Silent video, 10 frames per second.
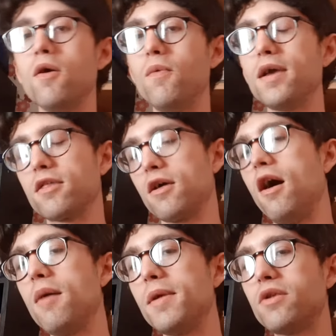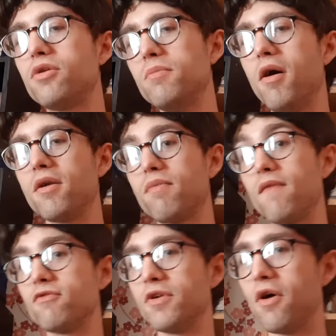which I'm in 2 minds
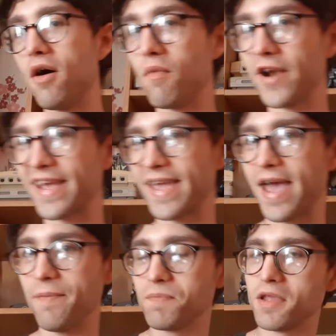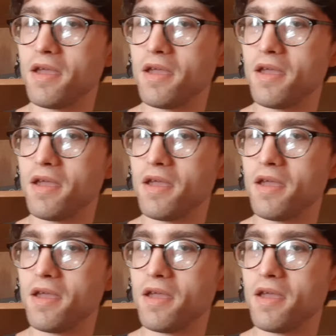whether or not I want to get.